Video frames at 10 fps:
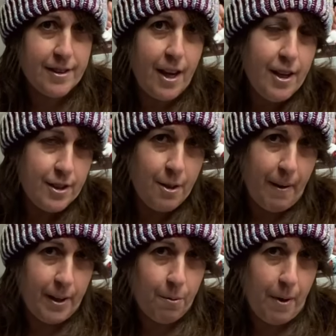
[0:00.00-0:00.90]
so I
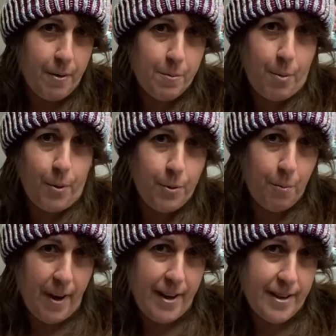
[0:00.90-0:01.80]
could wear it both
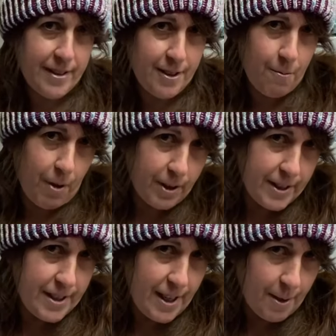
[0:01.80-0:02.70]
ways and you all could
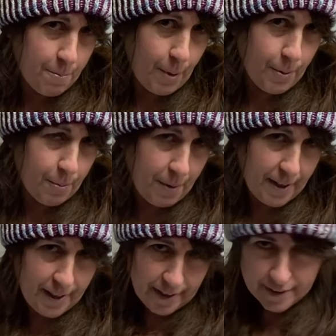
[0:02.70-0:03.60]
see it both
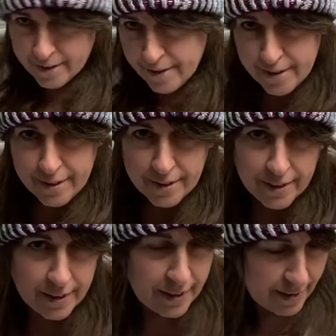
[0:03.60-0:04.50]
ways.
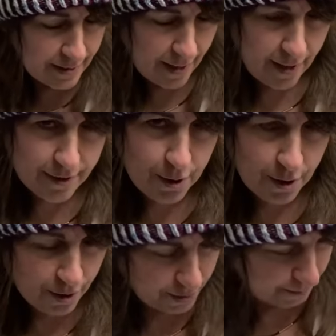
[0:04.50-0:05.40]
I'll turn.